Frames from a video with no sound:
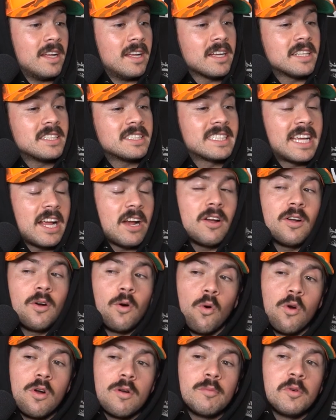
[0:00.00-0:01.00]
Because
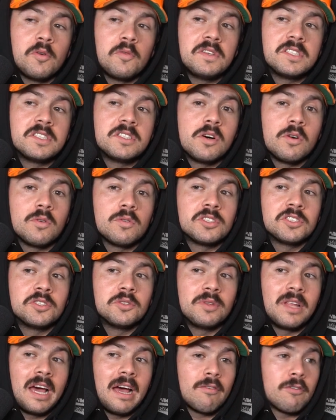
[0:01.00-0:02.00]
horror movies don't
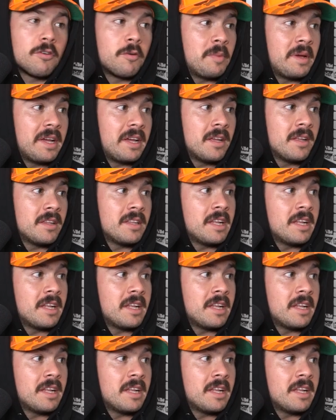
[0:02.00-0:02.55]
do that for me.